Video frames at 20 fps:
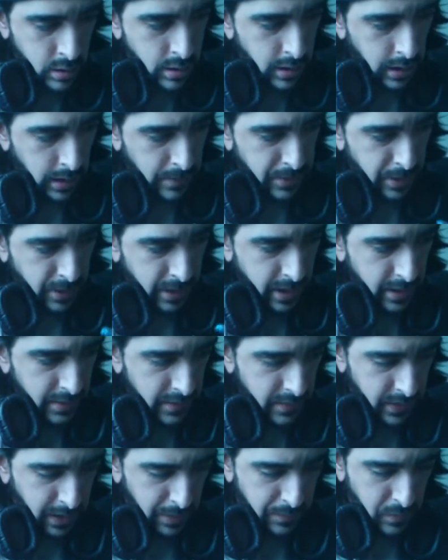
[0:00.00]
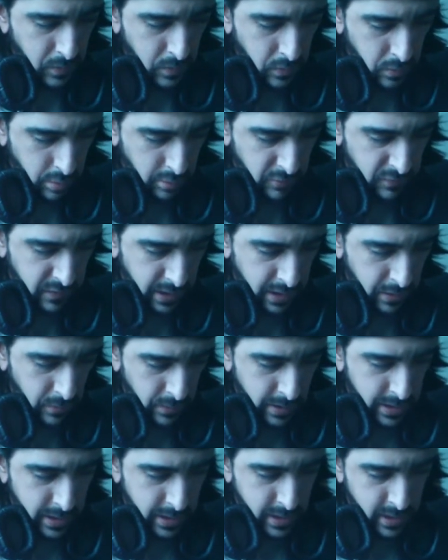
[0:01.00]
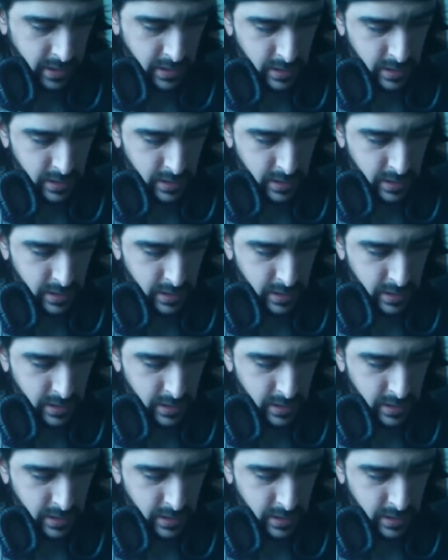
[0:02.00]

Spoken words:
I mean, you're going to tape the corners anyway